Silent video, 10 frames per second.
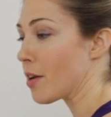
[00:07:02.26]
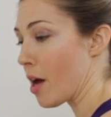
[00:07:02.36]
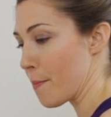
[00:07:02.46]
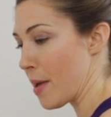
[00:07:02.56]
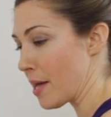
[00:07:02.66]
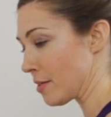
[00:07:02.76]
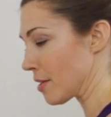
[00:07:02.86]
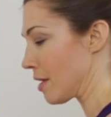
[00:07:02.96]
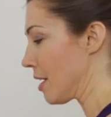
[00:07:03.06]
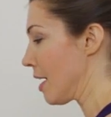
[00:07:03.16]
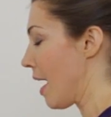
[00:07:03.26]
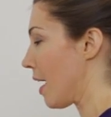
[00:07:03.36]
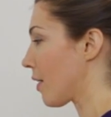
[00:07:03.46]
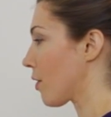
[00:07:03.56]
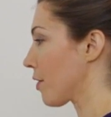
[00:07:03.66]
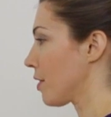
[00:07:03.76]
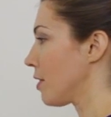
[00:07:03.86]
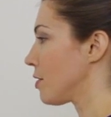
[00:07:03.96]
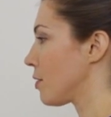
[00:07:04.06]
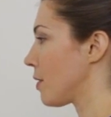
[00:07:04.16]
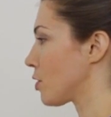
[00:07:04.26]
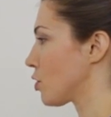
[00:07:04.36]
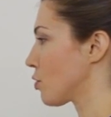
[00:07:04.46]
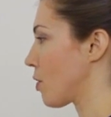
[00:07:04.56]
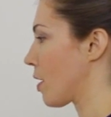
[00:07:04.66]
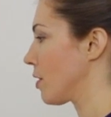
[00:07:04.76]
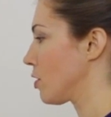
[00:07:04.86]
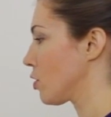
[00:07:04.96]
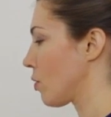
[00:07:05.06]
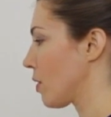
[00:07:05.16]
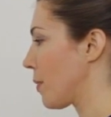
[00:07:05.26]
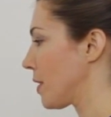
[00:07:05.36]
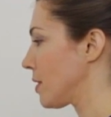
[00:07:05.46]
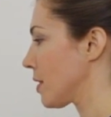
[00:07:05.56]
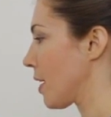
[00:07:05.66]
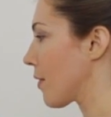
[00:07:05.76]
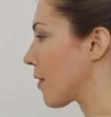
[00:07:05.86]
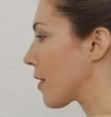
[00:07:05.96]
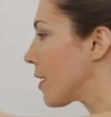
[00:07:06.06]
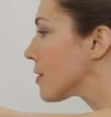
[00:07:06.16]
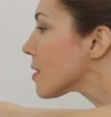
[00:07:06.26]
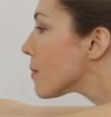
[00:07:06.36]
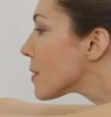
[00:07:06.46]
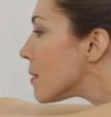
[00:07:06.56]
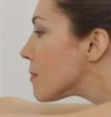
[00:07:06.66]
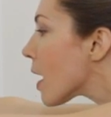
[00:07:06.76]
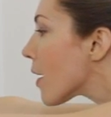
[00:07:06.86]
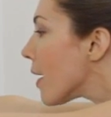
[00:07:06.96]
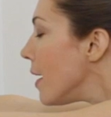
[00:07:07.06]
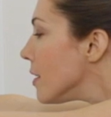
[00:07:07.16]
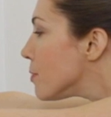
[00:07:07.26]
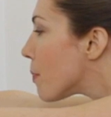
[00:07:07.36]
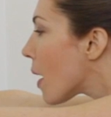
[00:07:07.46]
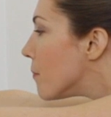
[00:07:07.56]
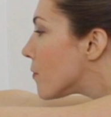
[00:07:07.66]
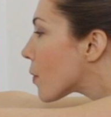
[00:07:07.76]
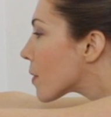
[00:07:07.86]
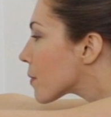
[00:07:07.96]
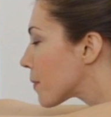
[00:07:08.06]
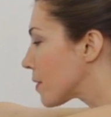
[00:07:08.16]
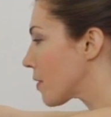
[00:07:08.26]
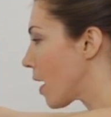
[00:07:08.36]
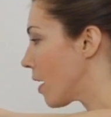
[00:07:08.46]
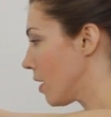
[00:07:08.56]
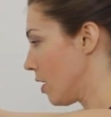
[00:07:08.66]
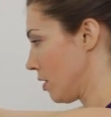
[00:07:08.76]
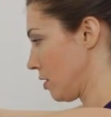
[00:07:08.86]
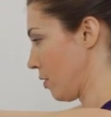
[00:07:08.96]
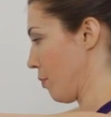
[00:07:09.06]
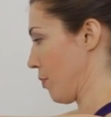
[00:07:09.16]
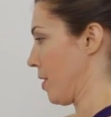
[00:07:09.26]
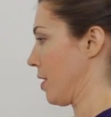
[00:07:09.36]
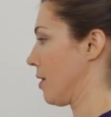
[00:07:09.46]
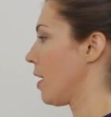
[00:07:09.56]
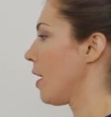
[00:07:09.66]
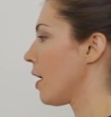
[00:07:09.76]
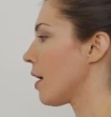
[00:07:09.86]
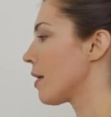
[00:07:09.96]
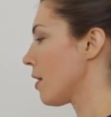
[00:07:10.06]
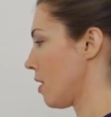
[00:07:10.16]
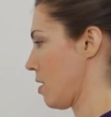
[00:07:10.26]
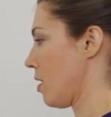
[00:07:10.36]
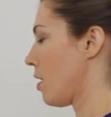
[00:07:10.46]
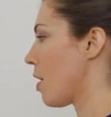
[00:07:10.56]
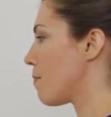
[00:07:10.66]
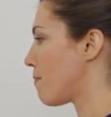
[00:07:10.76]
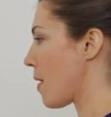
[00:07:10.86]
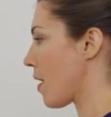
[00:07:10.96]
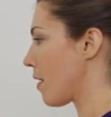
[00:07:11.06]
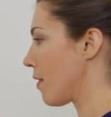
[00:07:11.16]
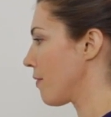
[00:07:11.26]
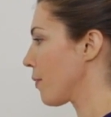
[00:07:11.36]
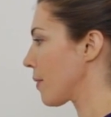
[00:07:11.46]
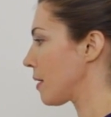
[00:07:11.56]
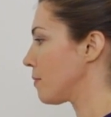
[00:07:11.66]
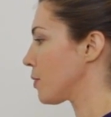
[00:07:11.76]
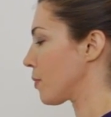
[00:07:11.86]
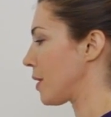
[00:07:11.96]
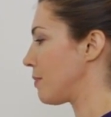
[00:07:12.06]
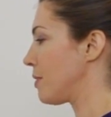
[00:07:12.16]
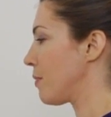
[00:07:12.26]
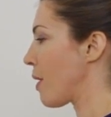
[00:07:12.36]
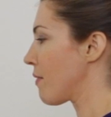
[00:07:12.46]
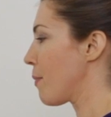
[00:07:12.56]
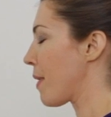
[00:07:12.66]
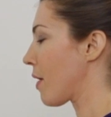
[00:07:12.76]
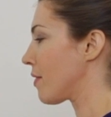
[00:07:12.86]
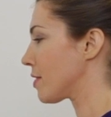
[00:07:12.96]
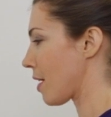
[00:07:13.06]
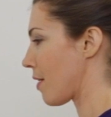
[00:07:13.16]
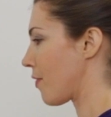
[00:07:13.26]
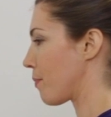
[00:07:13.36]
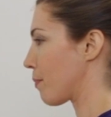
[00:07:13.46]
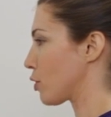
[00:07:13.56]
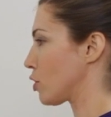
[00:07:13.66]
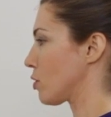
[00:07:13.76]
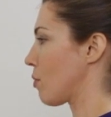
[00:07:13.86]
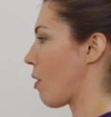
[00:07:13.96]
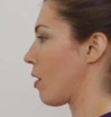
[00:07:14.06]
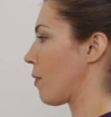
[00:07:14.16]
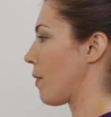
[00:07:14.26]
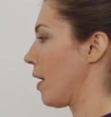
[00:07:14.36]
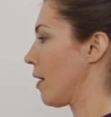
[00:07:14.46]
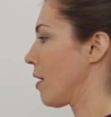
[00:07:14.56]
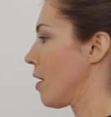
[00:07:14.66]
and not bent. And all you're going to do is shrug the shoulder blades together. Again, sometimes our heads bob forward when we do that. So bring the head above the ribs above the pelvis, and then push the wall away.